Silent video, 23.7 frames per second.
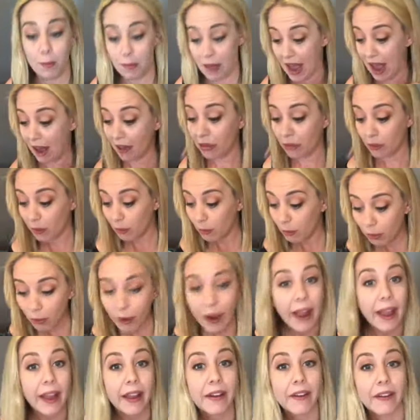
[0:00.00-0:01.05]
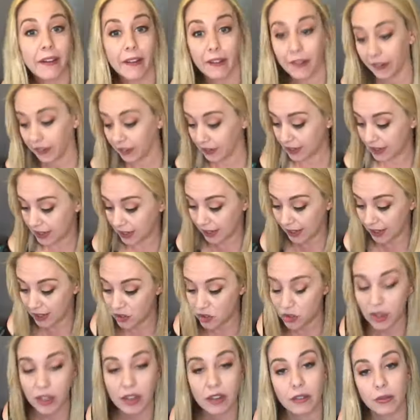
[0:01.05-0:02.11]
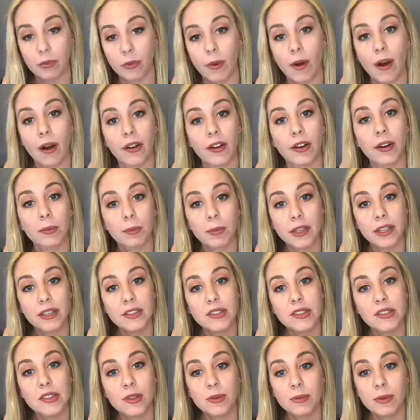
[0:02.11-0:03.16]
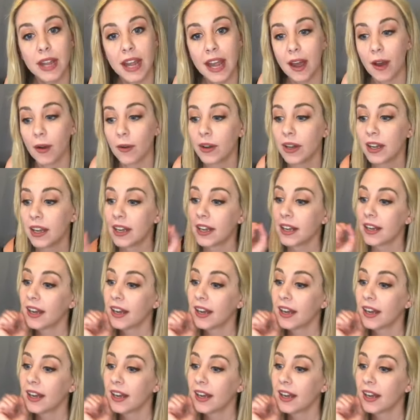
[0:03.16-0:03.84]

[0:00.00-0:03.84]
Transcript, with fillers: bathroom break or to get a drink of water, please do now.